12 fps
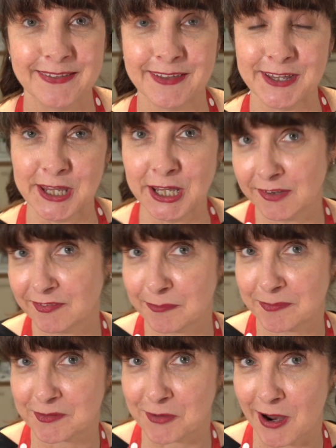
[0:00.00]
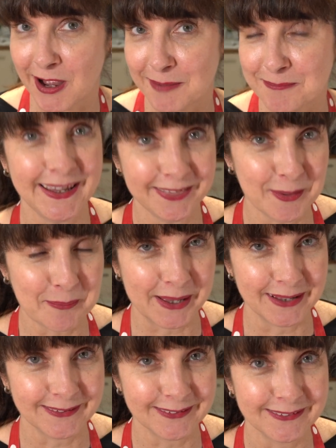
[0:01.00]
then you hit subscribe, hit the
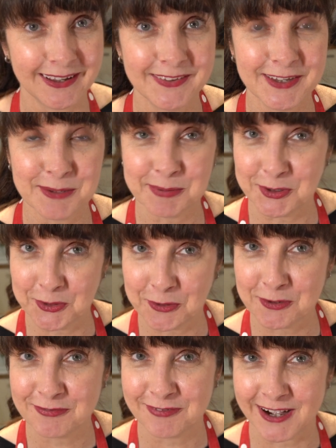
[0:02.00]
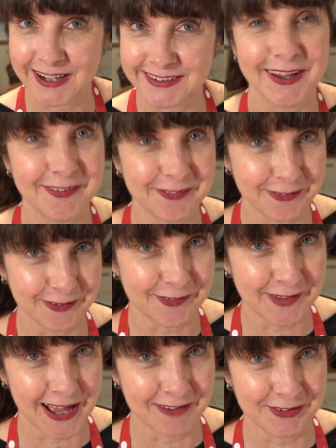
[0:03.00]
bell, and then you'll be notified as soon as
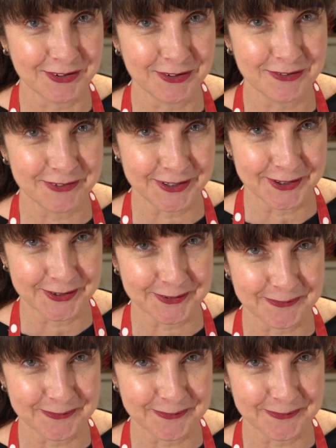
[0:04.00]
I have a new video.